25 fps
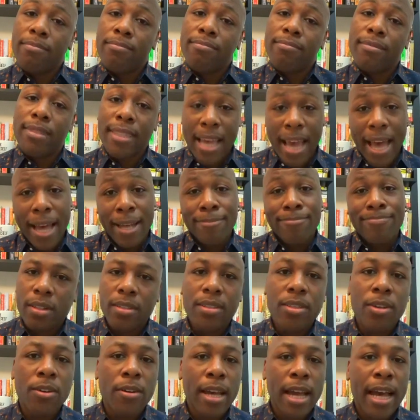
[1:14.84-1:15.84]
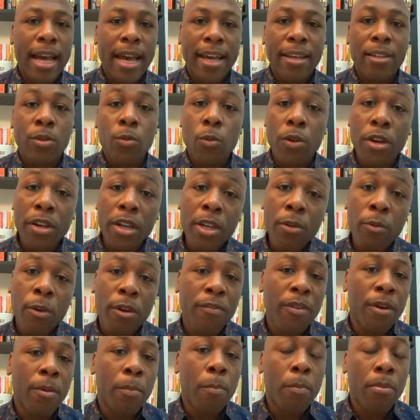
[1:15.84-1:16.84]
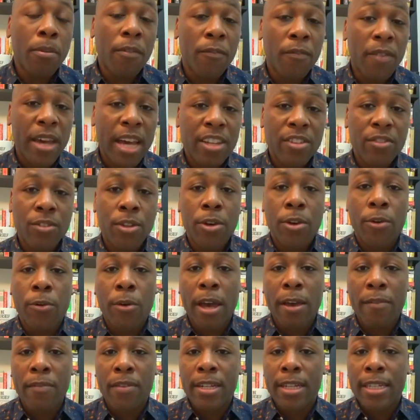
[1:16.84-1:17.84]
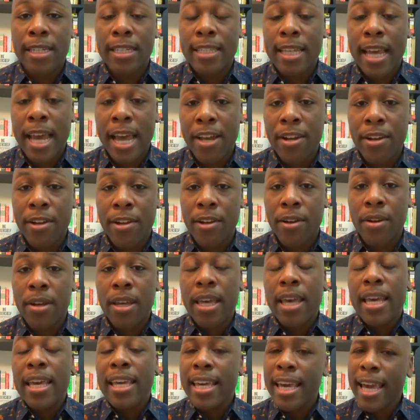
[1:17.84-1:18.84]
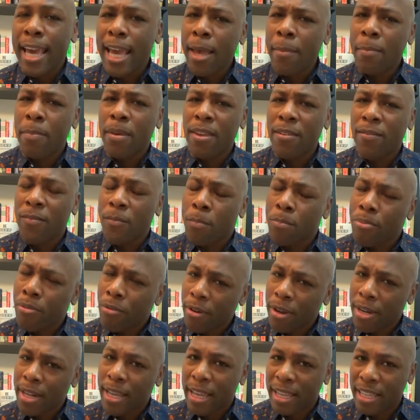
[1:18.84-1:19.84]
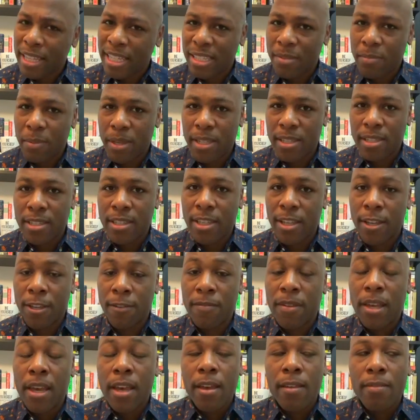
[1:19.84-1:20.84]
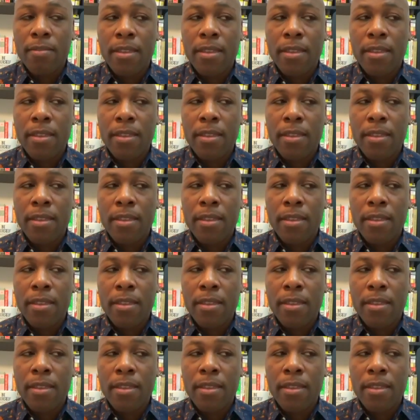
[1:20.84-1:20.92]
yeah, so guys, working with a professional graphic designer can be pretty expensive.